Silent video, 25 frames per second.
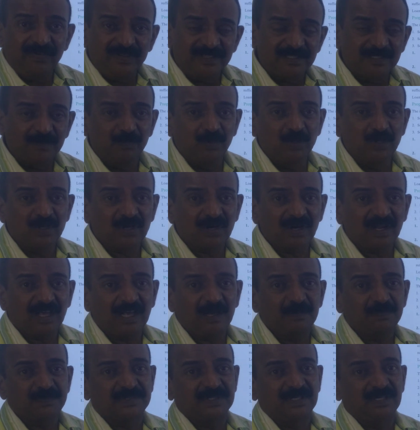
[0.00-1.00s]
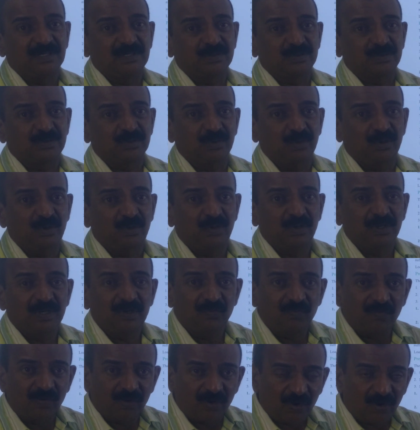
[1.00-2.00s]
vegetable crops, and also
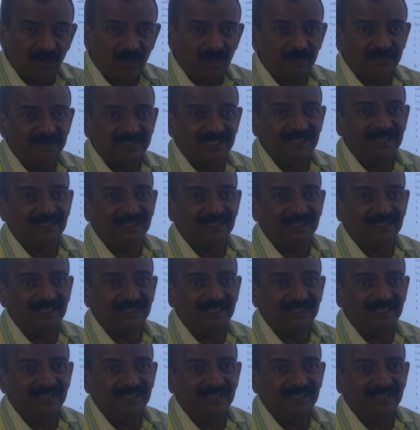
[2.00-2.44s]
crop that